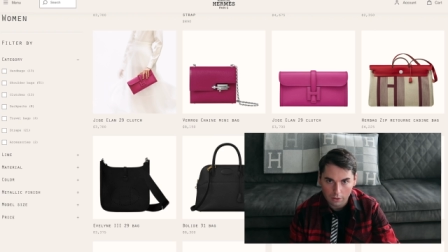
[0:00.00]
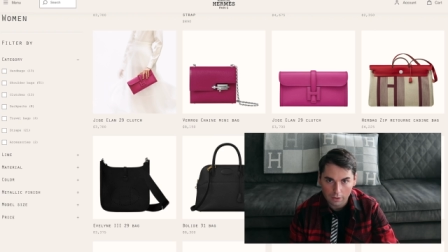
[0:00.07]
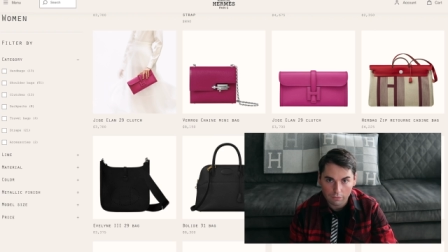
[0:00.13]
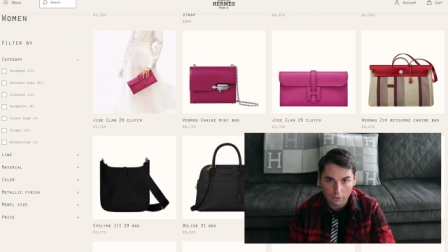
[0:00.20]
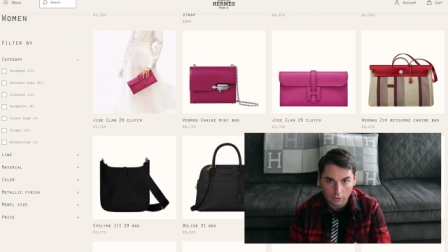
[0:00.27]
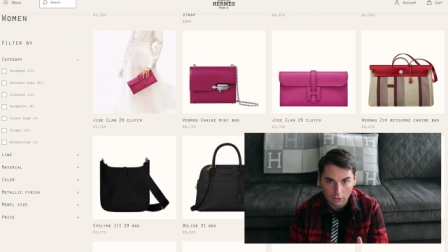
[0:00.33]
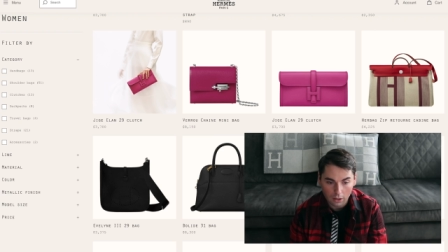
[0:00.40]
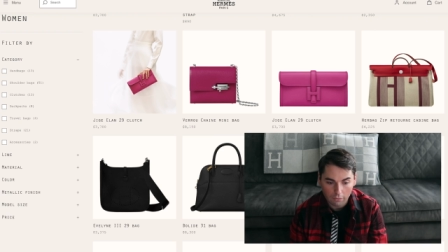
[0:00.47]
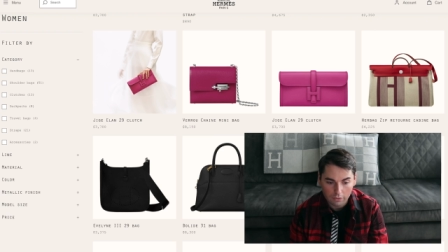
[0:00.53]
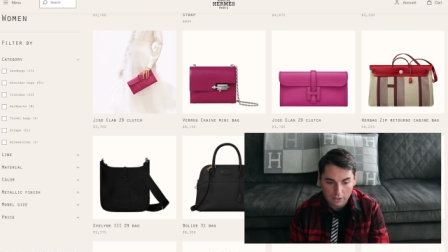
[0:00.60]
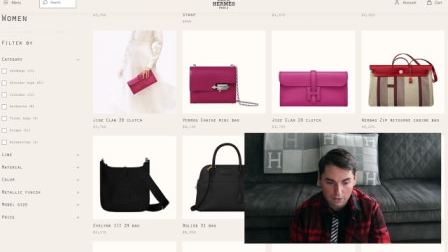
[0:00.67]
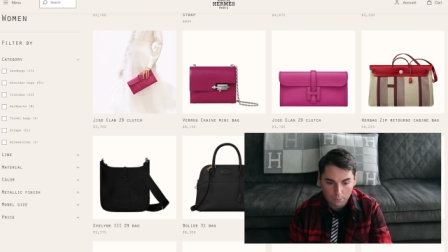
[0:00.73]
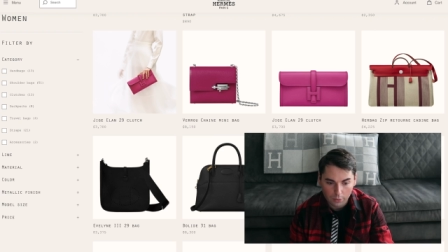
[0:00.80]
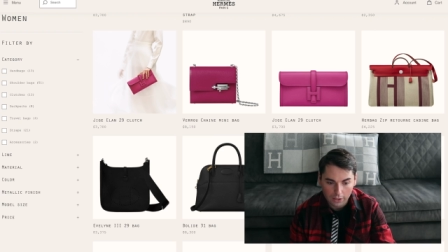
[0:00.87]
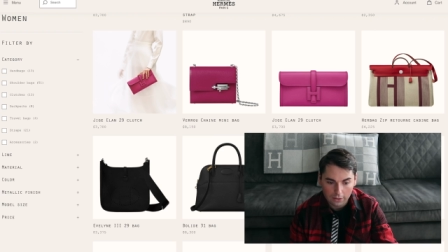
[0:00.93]
If you love this
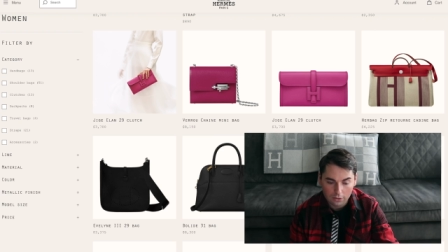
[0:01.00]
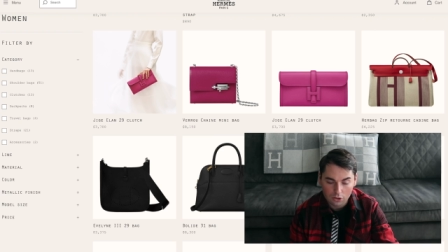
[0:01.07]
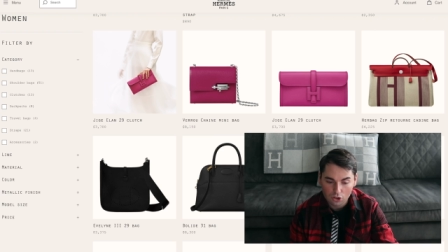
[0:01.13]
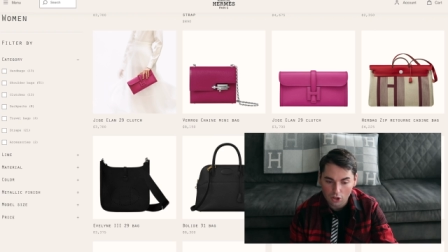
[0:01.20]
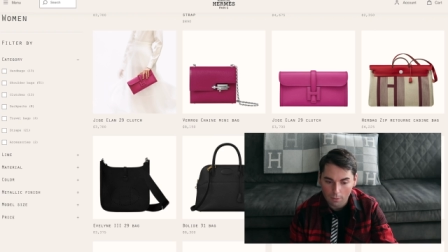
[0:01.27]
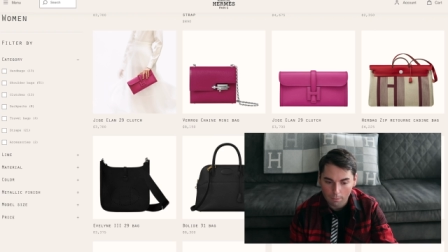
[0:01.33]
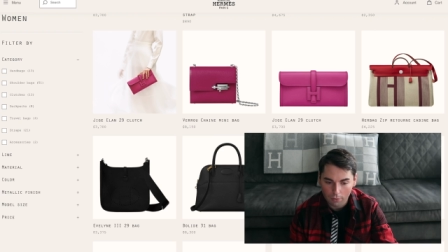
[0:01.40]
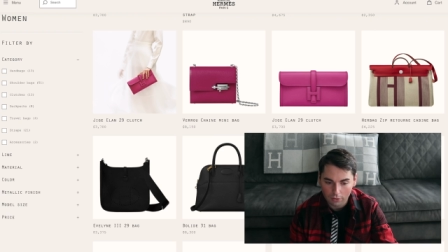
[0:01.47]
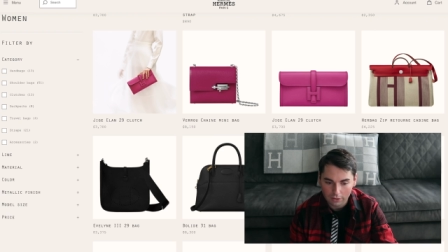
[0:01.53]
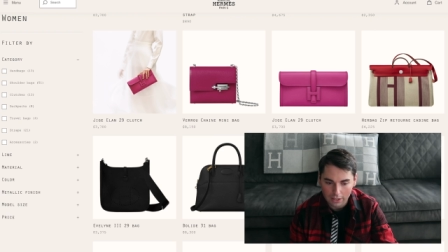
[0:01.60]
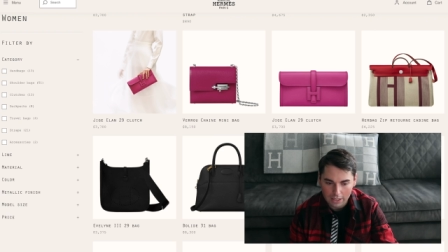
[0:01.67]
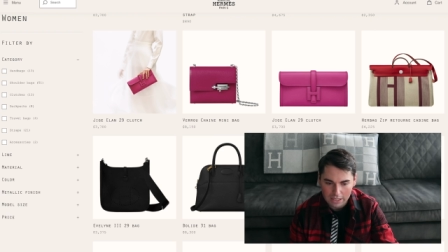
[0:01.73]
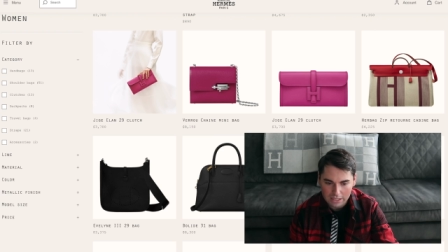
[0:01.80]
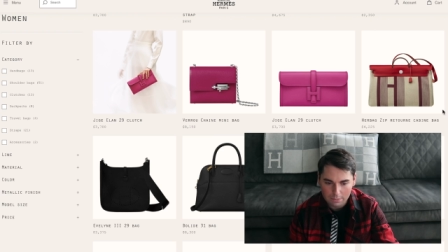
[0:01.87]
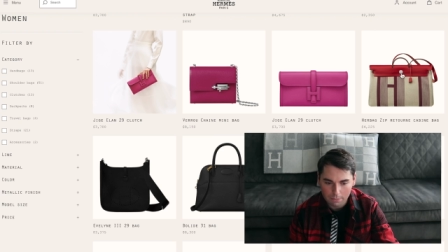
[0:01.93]
print, jump on
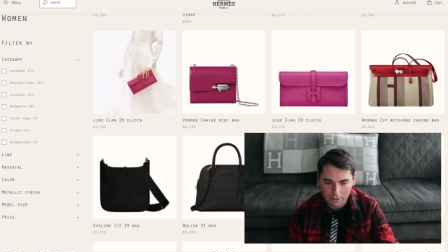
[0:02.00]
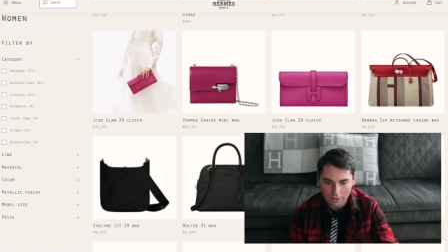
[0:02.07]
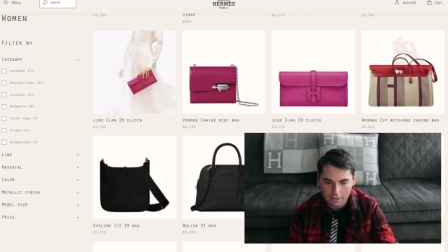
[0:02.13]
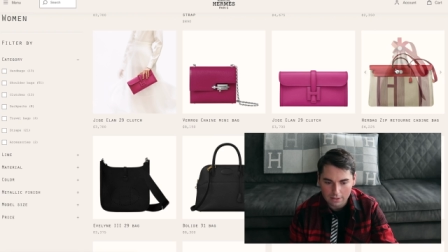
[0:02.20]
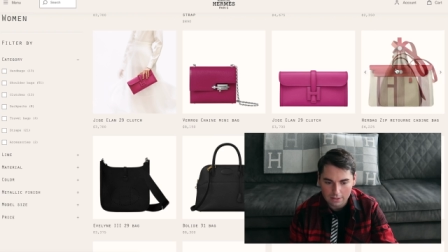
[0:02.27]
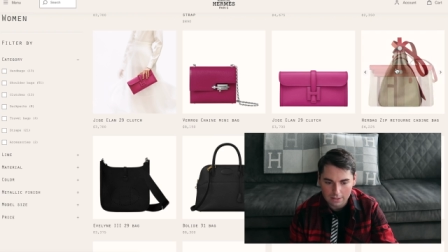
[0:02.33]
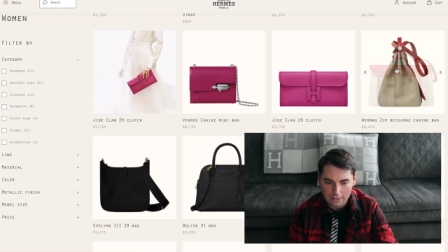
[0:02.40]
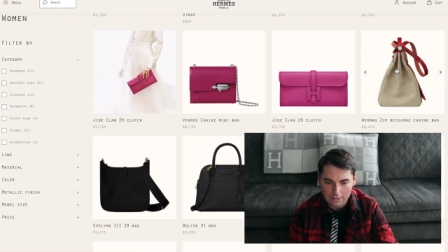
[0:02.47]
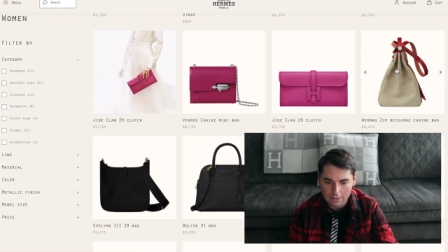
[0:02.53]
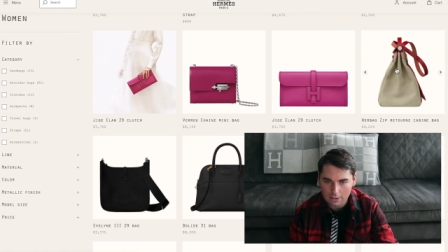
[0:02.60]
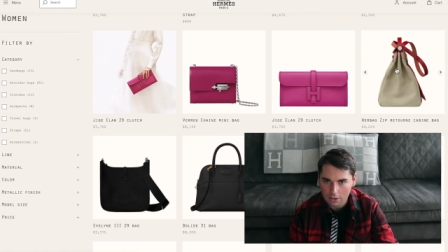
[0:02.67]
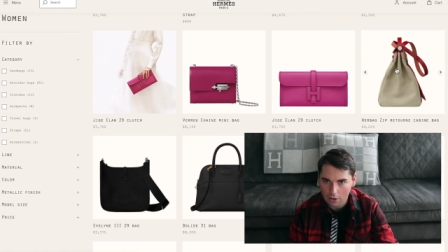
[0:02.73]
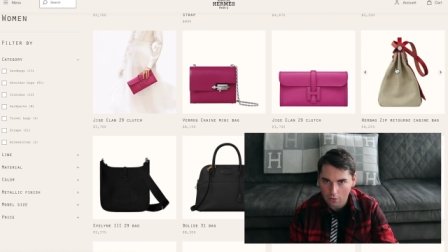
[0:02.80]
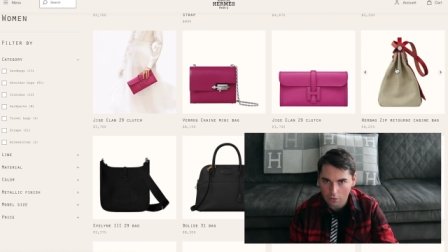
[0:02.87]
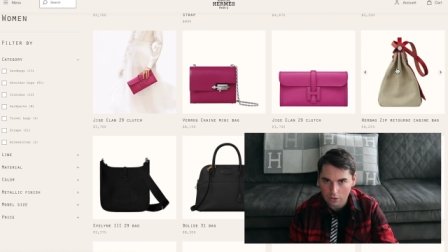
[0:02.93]
this because this is
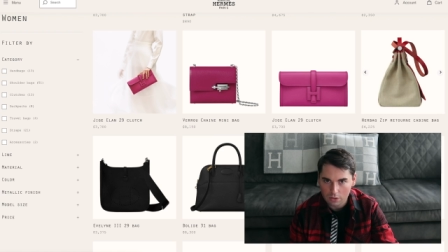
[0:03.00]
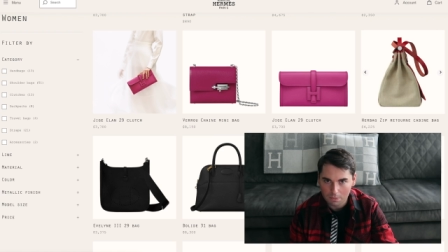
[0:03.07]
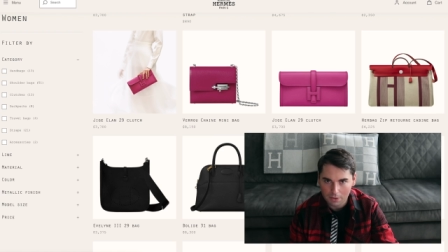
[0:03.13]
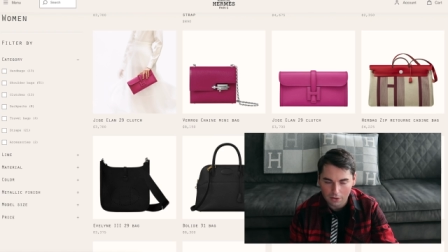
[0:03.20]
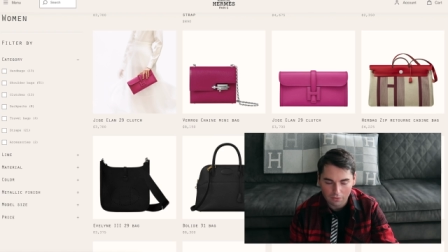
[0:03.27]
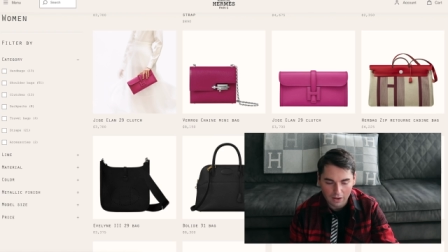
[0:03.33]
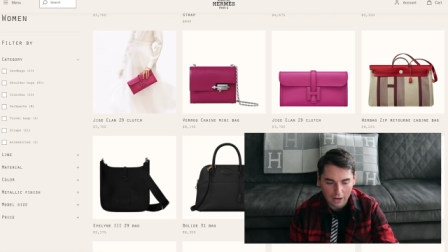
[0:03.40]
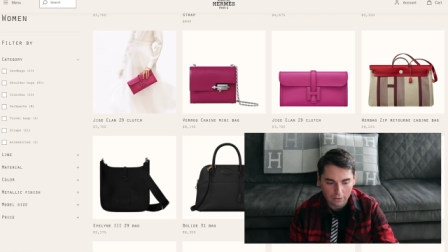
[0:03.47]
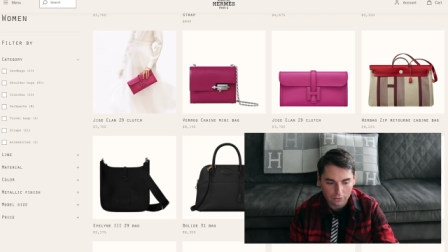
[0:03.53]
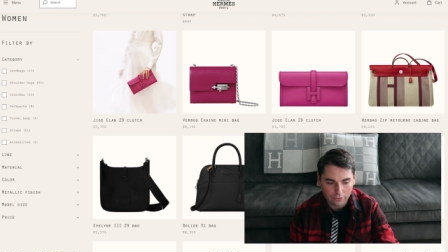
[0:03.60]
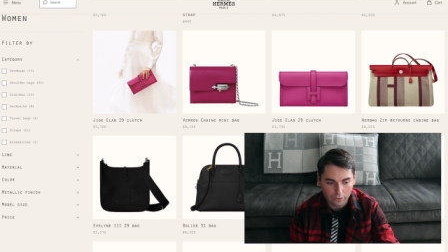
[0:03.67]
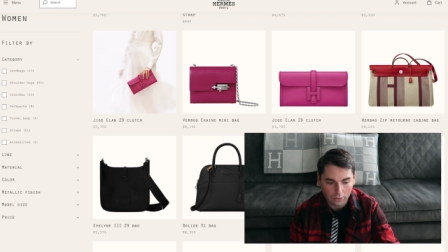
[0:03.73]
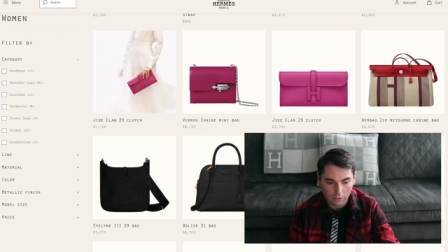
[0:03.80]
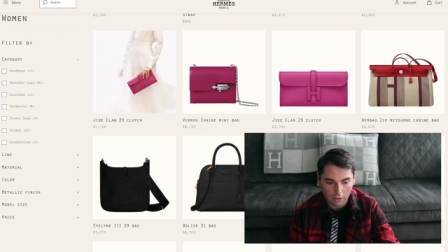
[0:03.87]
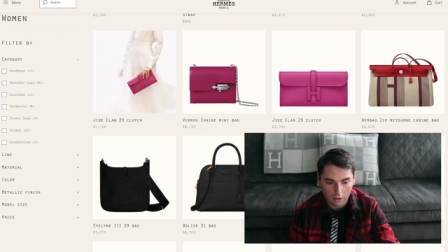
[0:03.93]
not going to be around
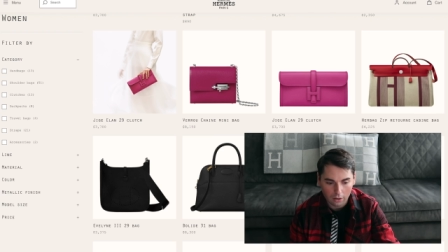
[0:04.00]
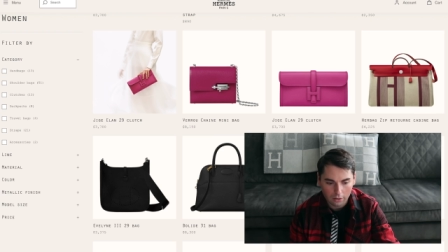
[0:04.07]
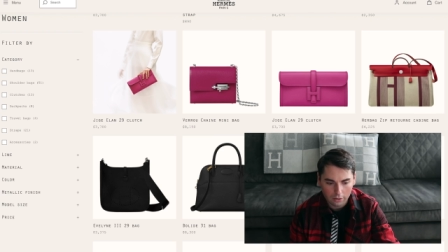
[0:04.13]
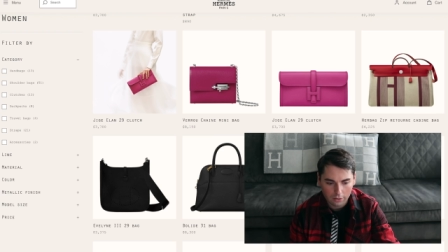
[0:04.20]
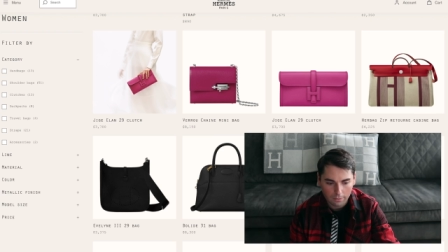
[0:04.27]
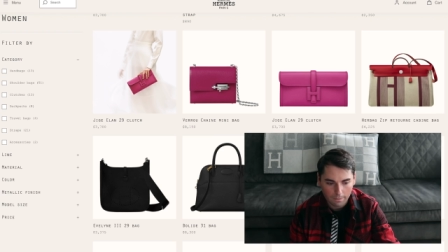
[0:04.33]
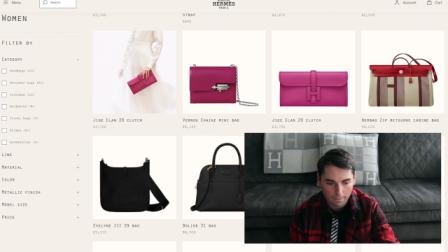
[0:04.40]
for long.